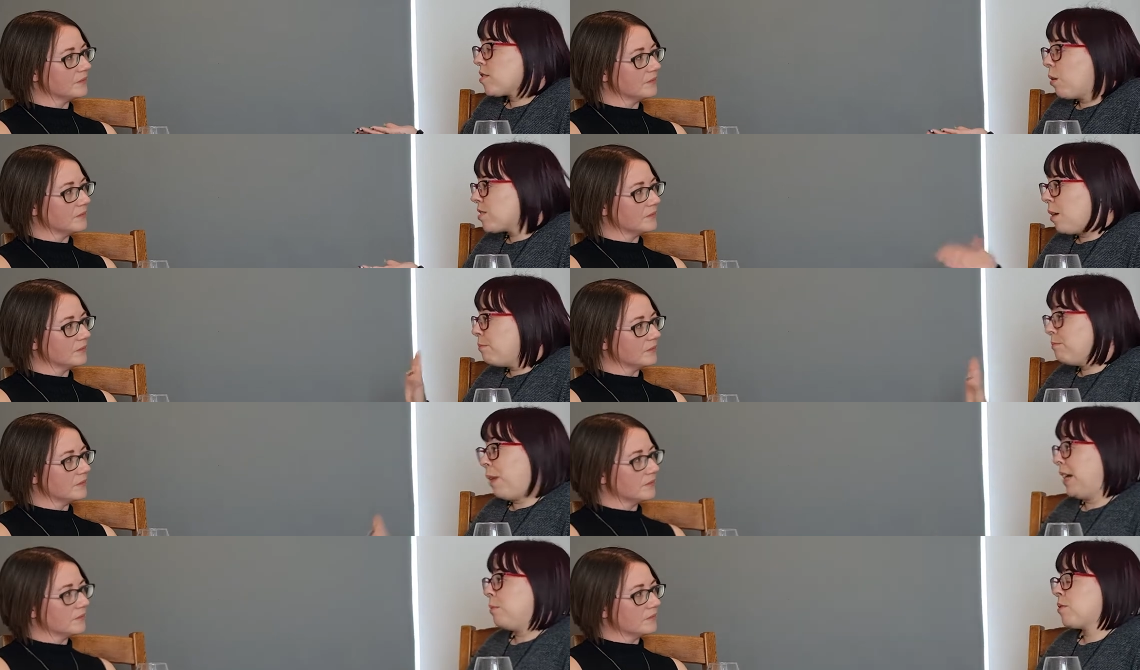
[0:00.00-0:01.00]
Speaker 1: So I was like,
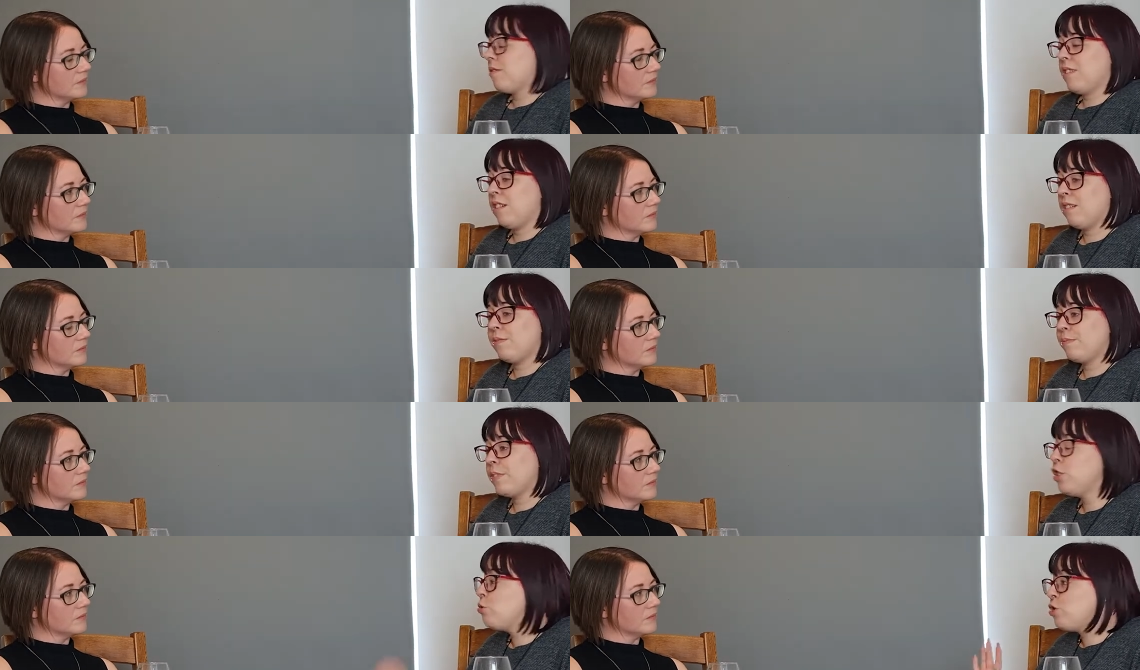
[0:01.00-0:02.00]
wait,
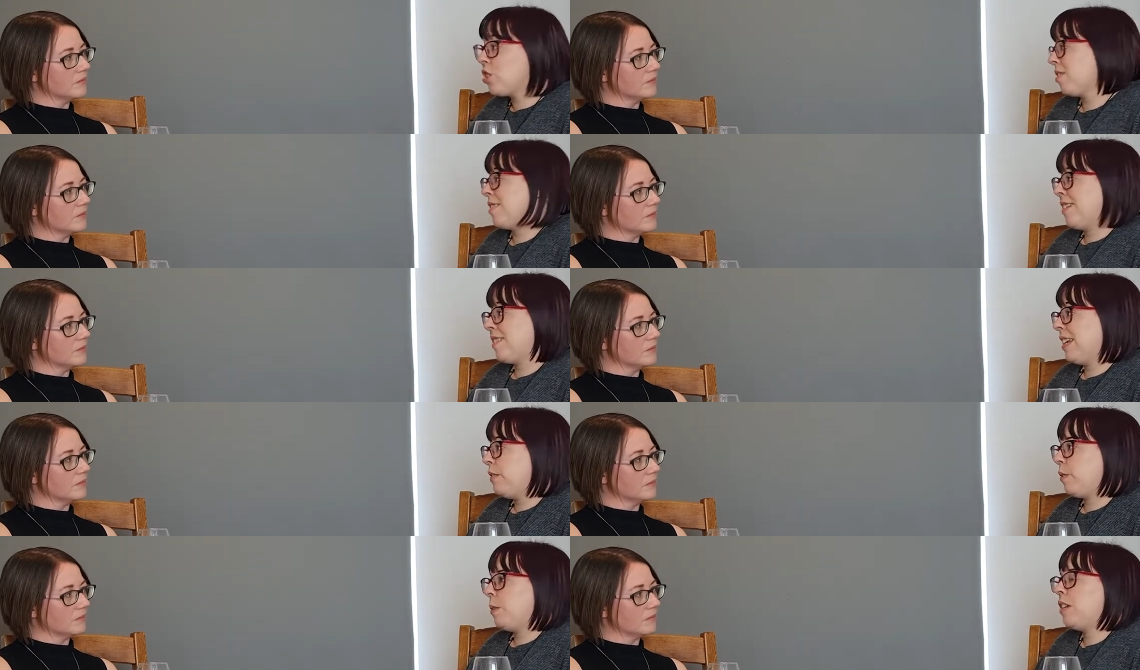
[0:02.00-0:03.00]
you just need to
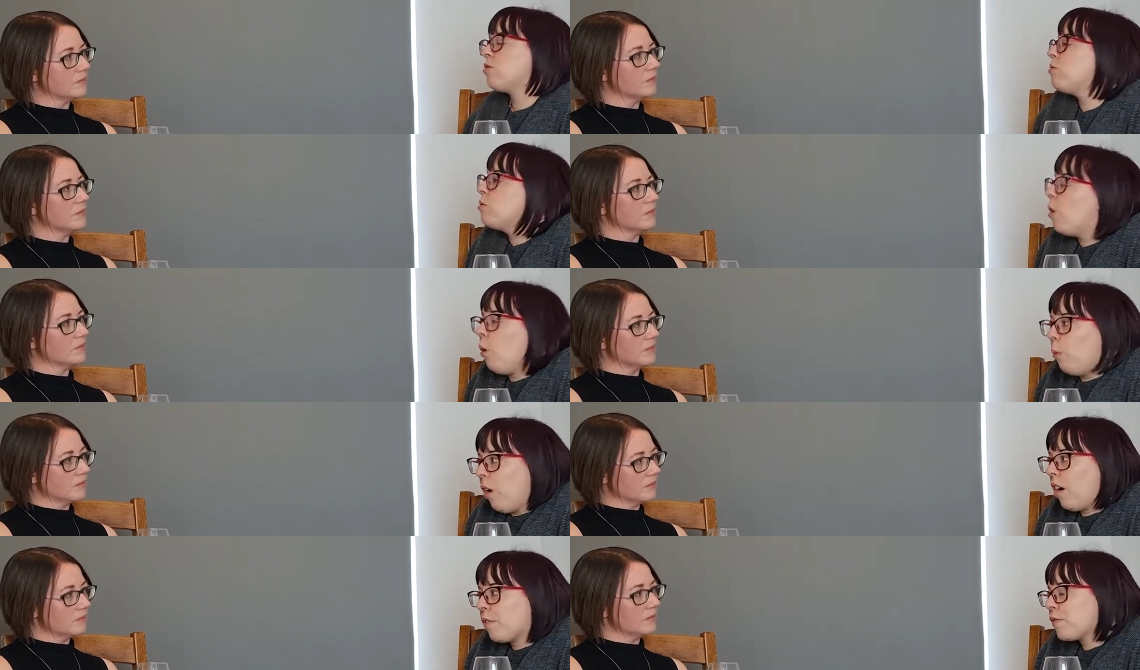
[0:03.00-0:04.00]
leave him. He's not
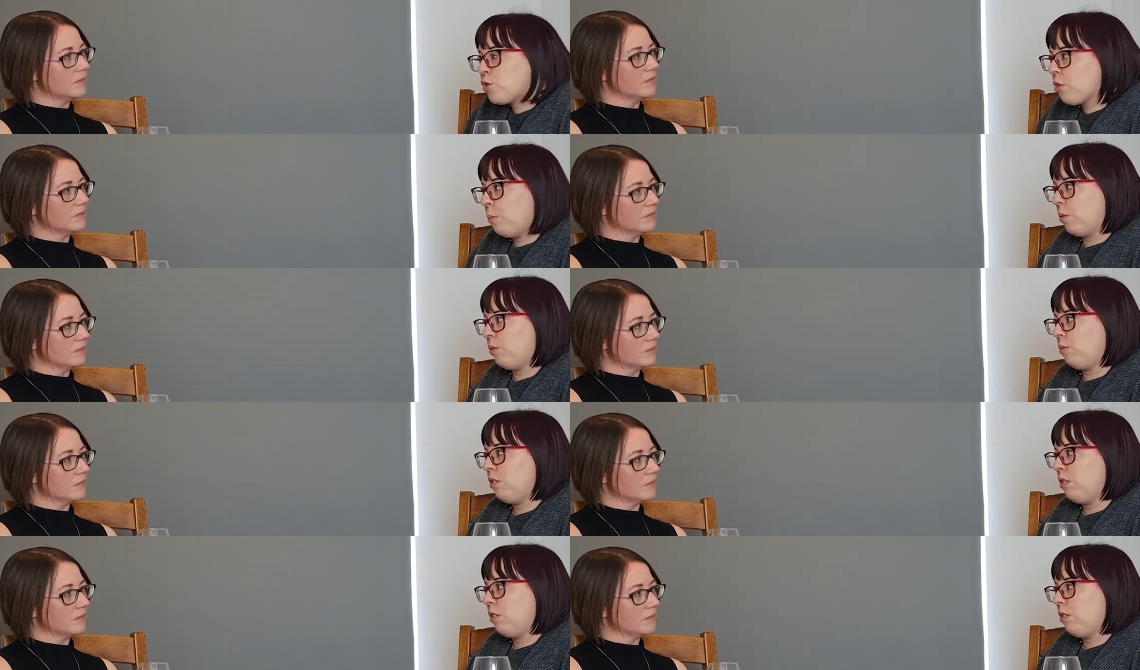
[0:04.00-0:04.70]
worth the trouble.